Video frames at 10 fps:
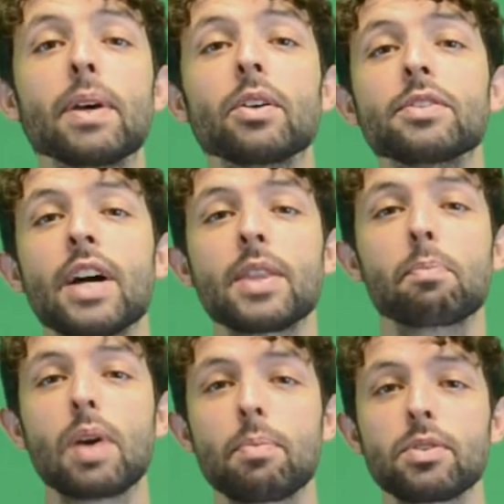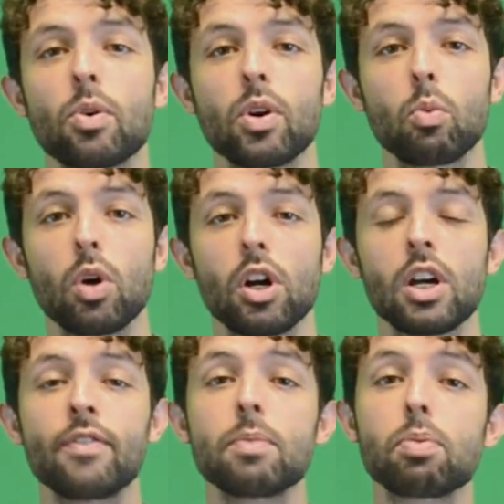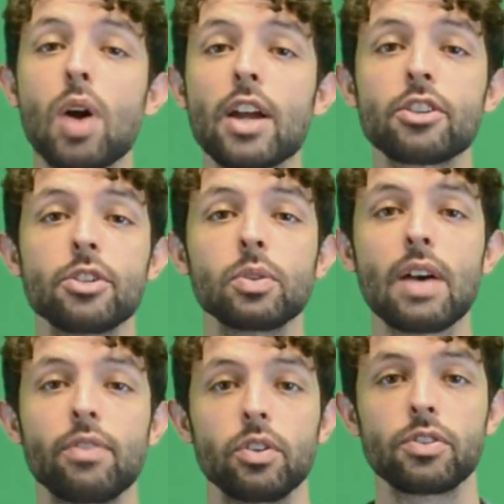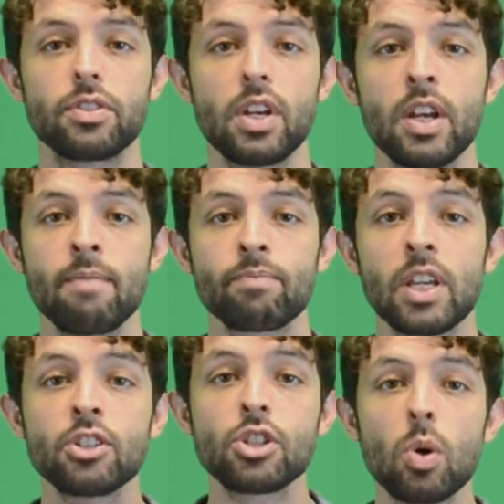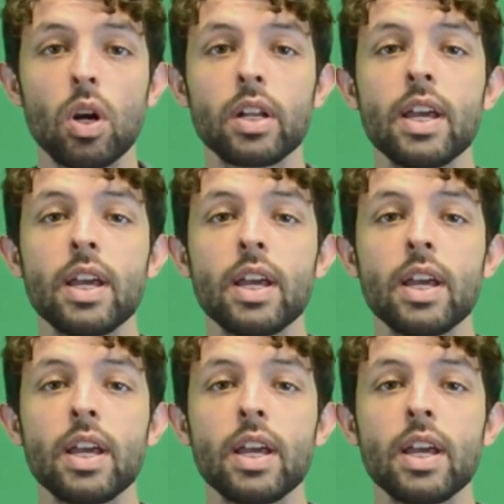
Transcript: builds on the preparatory work of the prior two levels. In short,